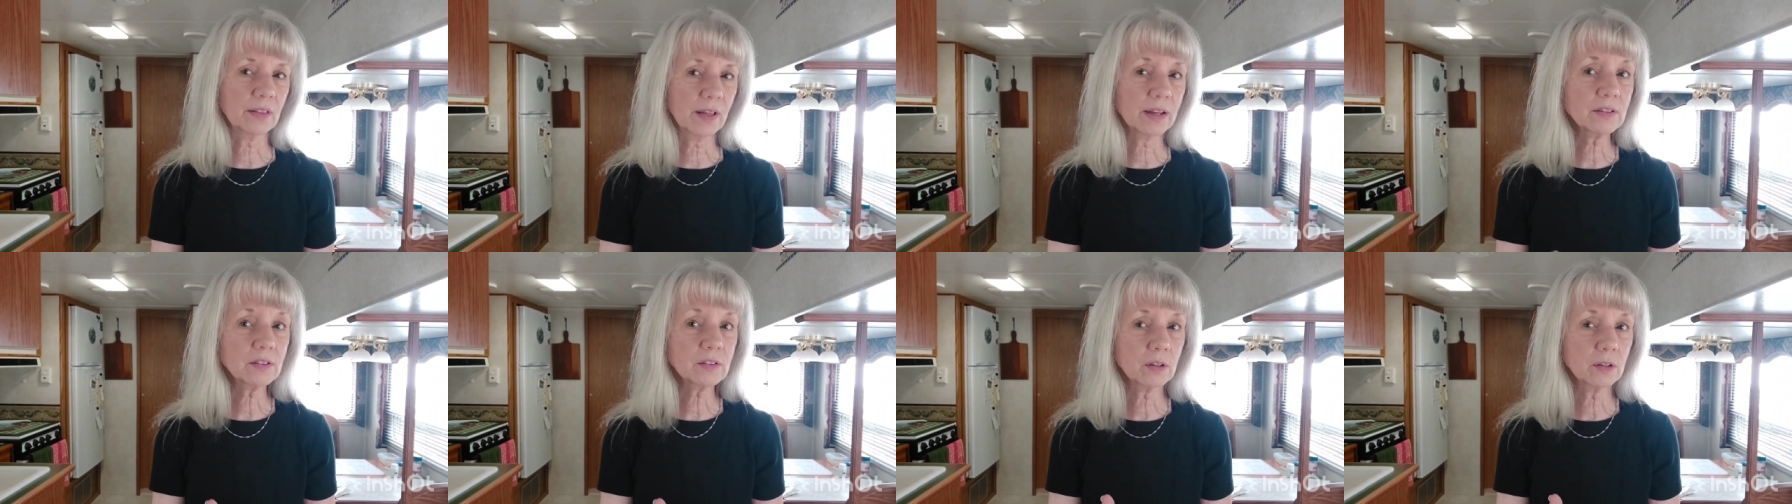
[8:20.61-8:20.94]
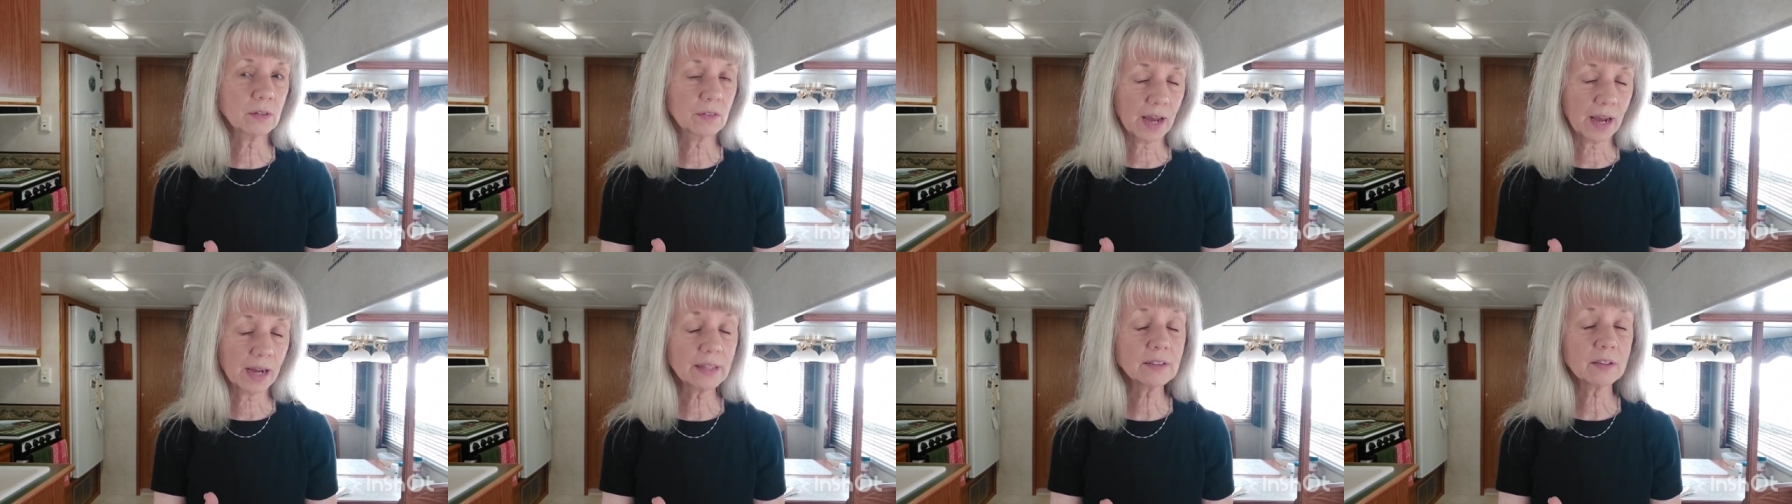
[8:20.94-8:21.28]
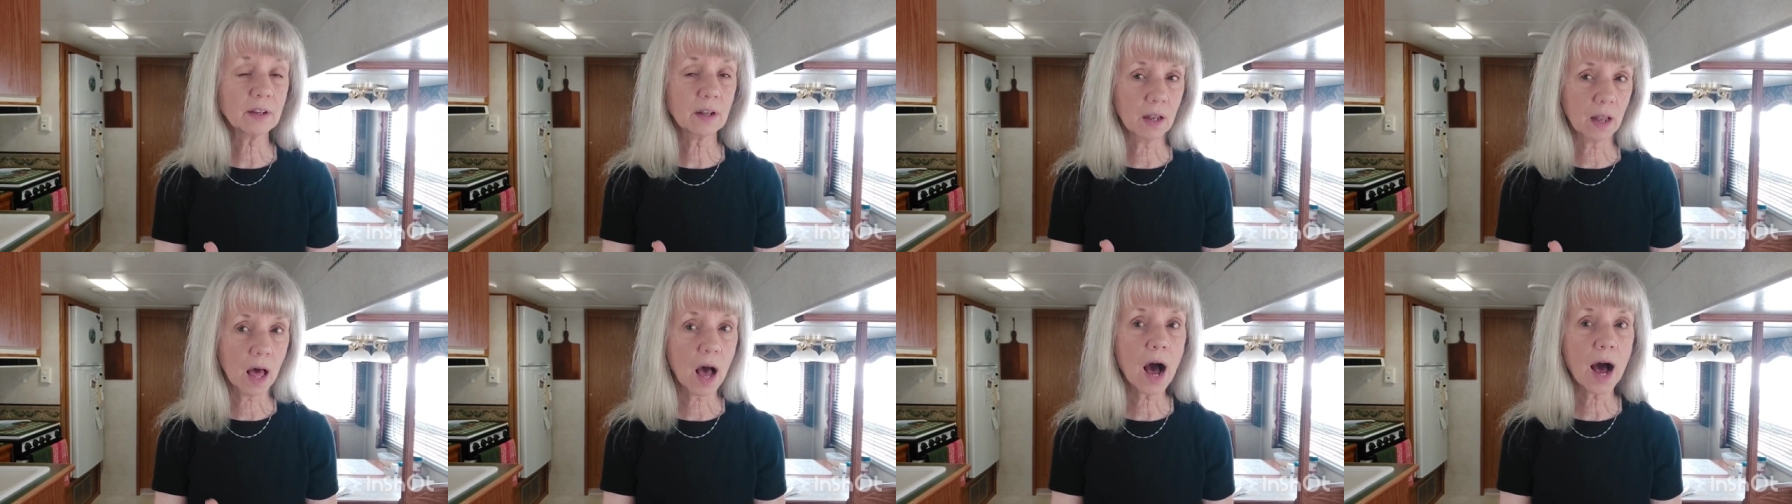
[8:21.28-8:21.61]
That's that's
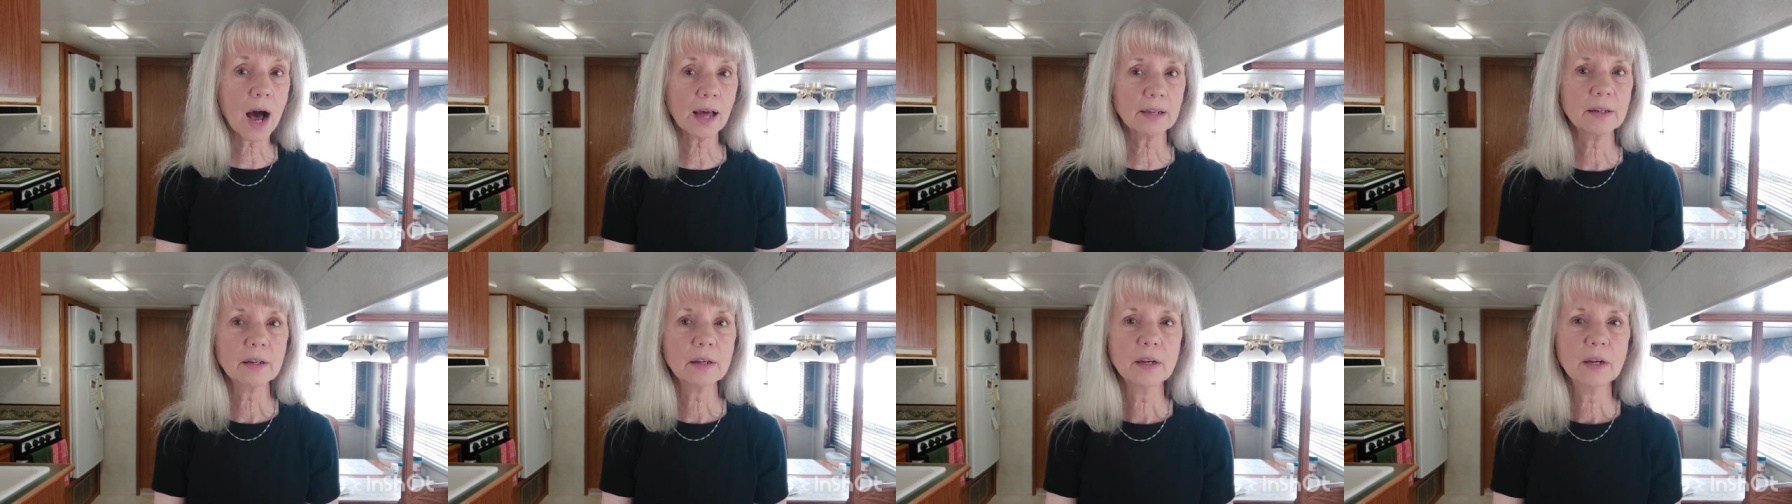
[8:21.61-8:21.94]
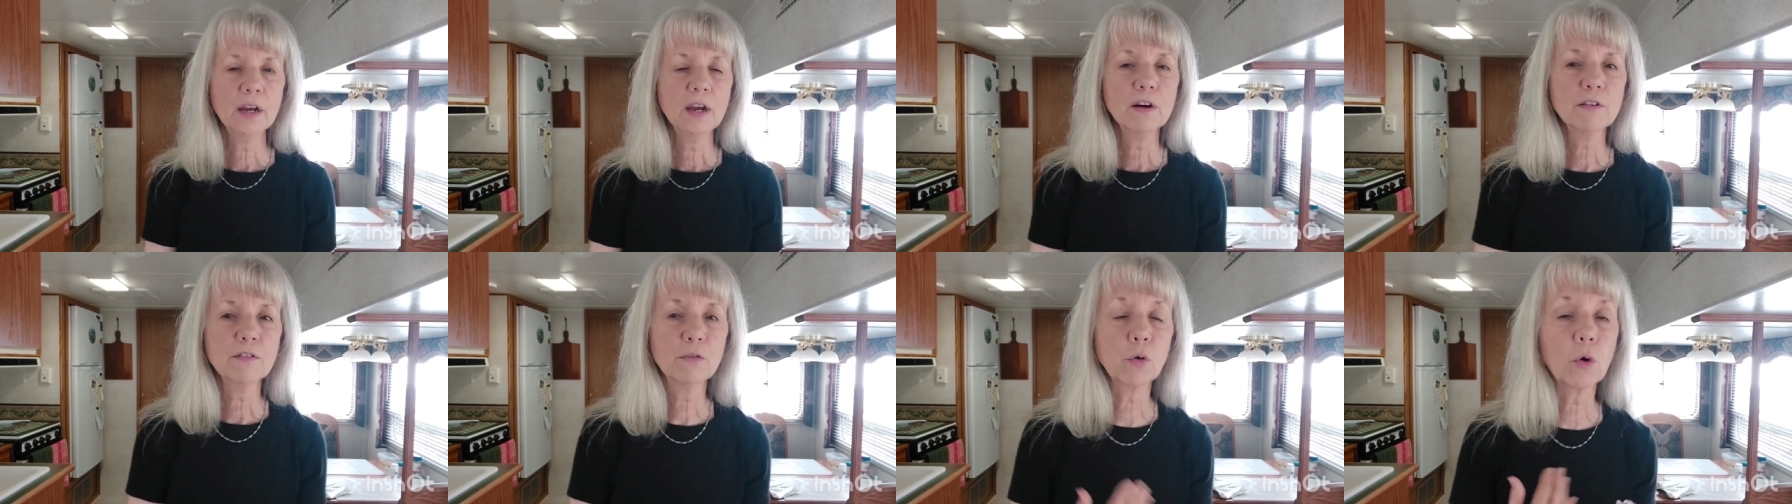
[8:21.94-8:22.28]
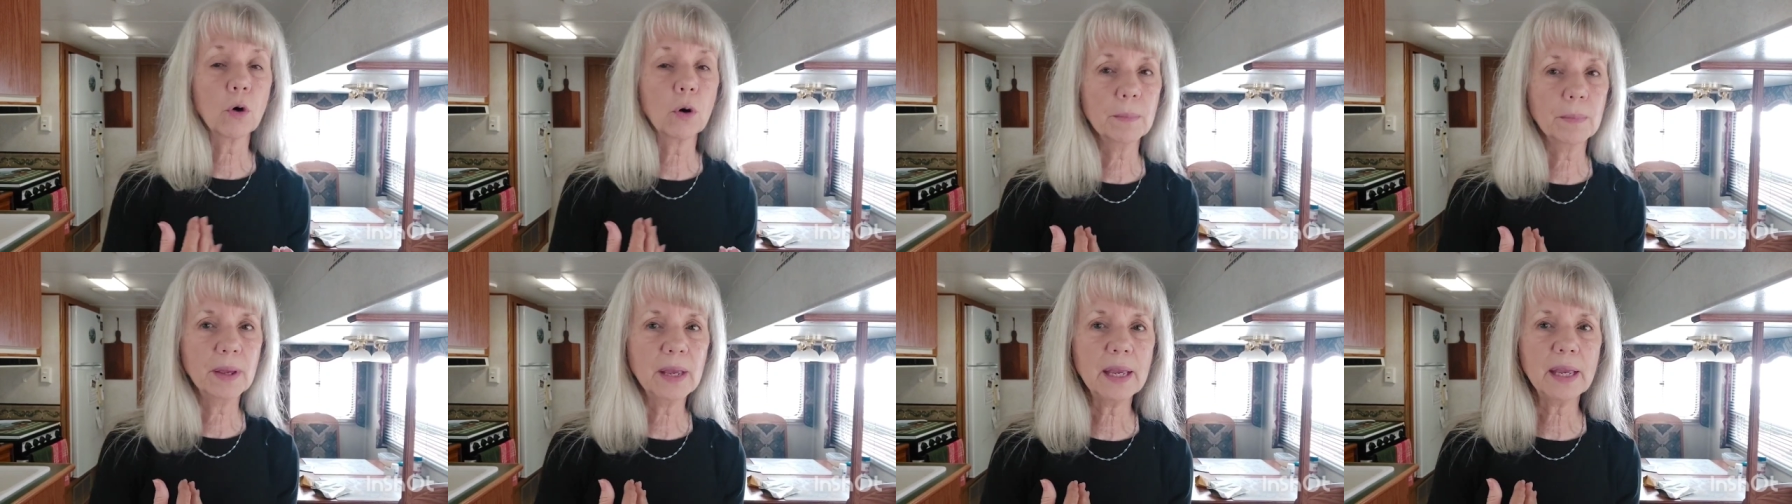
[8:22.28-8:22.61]
a lot
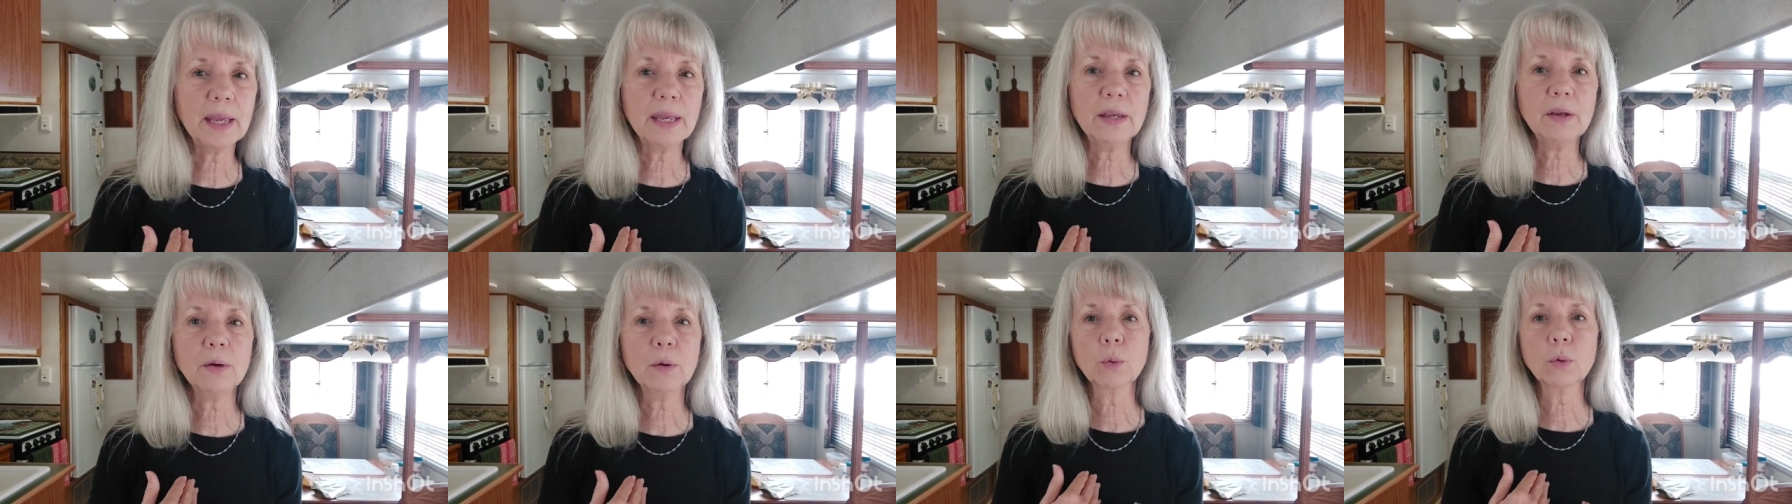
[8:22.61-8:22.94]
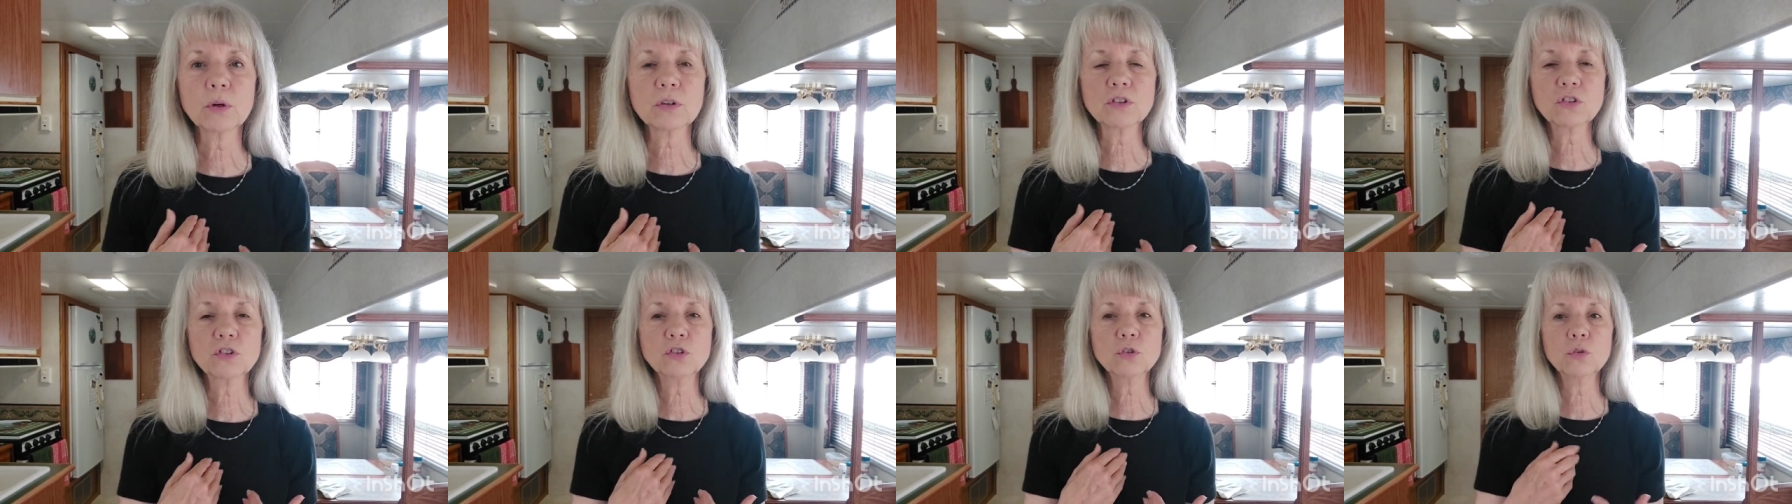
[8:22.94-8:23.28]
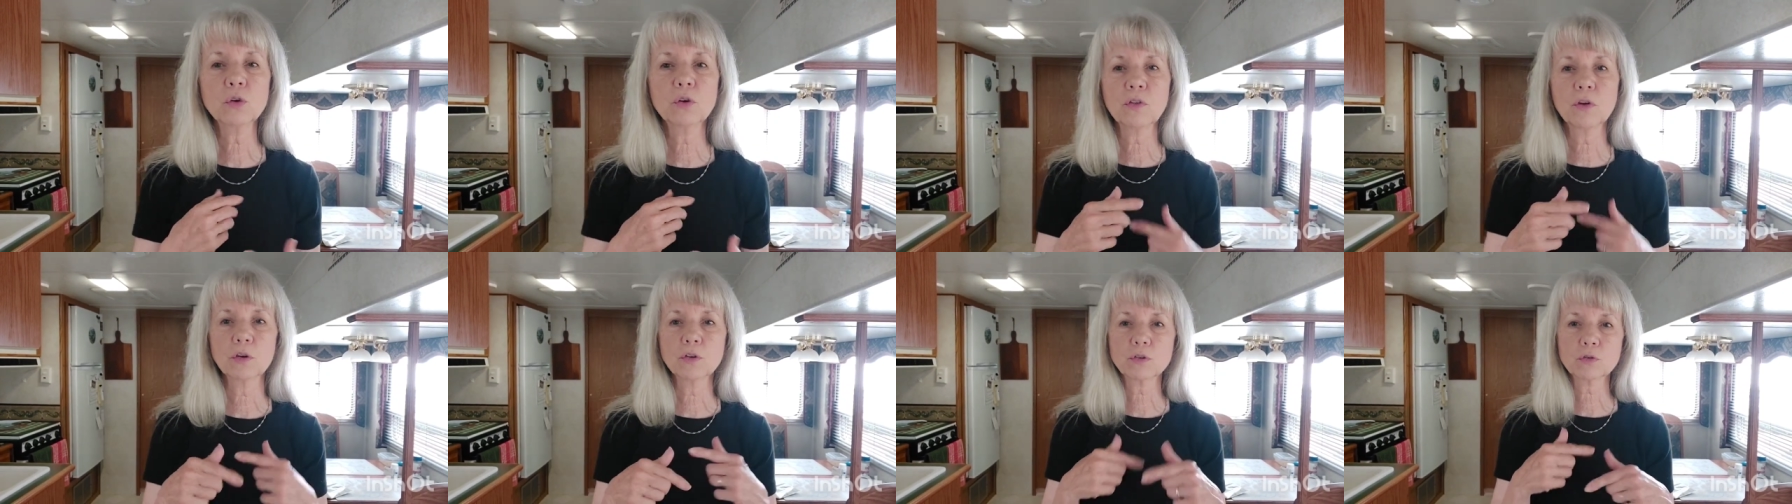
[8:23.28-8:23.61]
for me or two
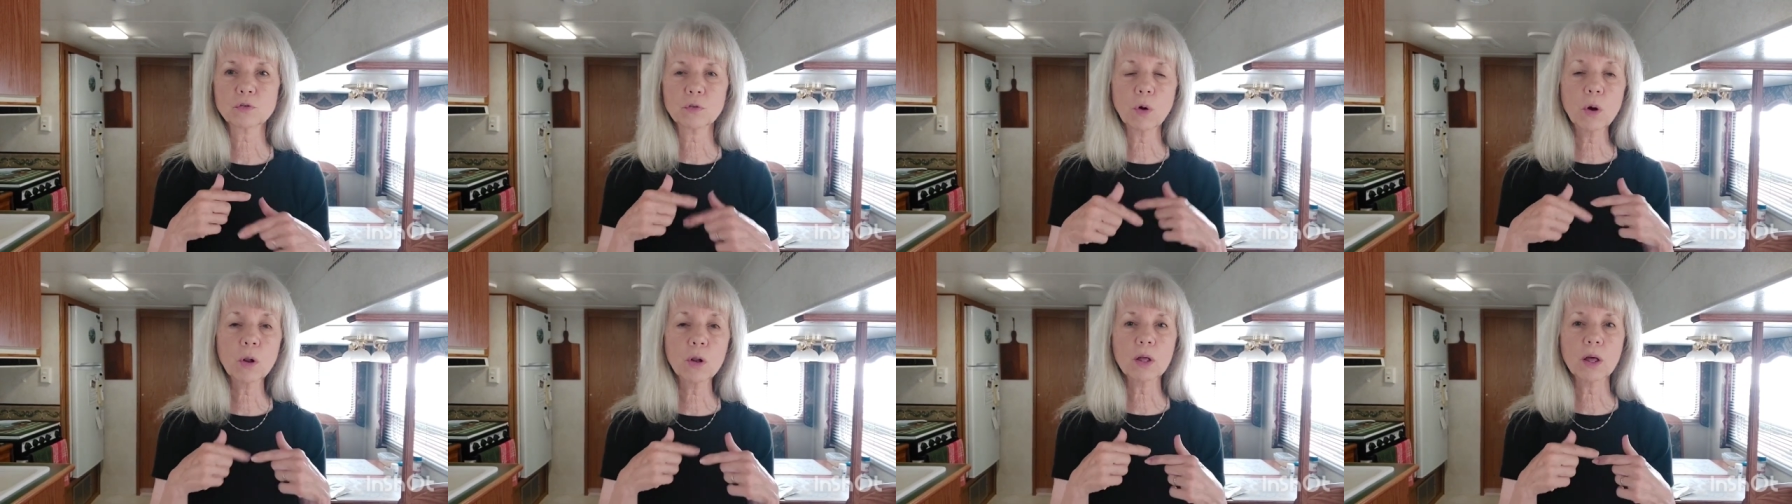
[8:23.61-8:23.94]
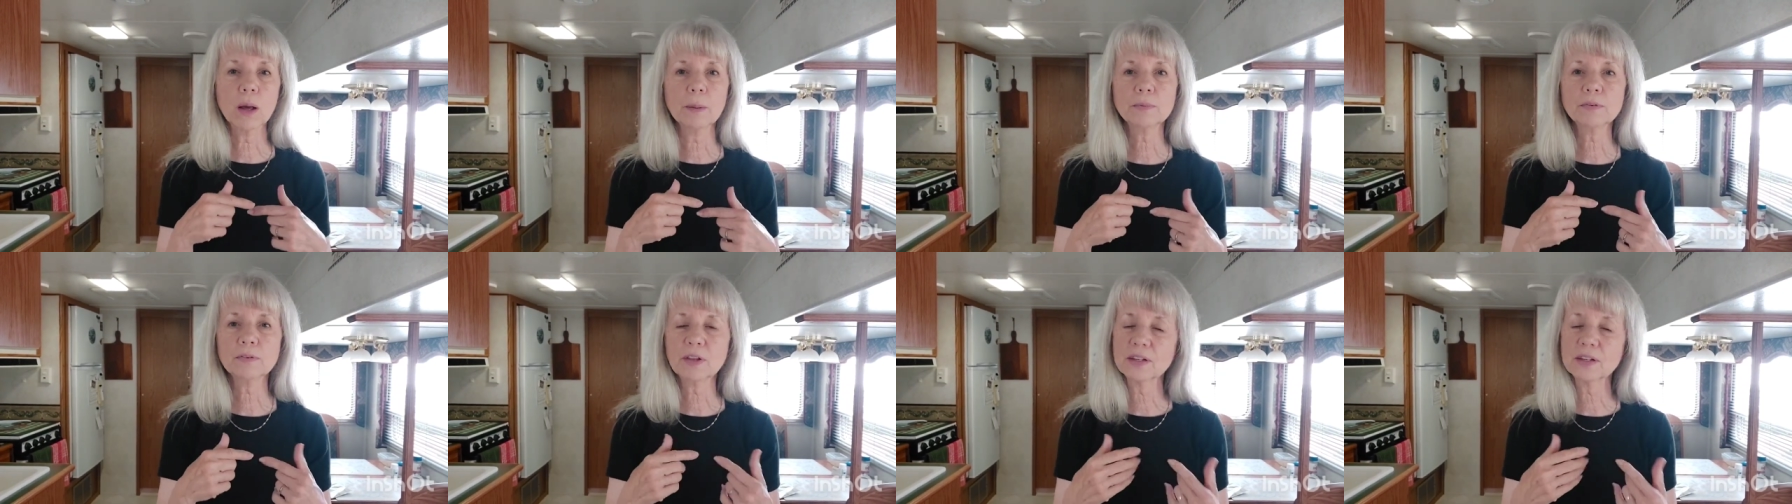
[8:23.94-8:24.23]
of those roll-ups.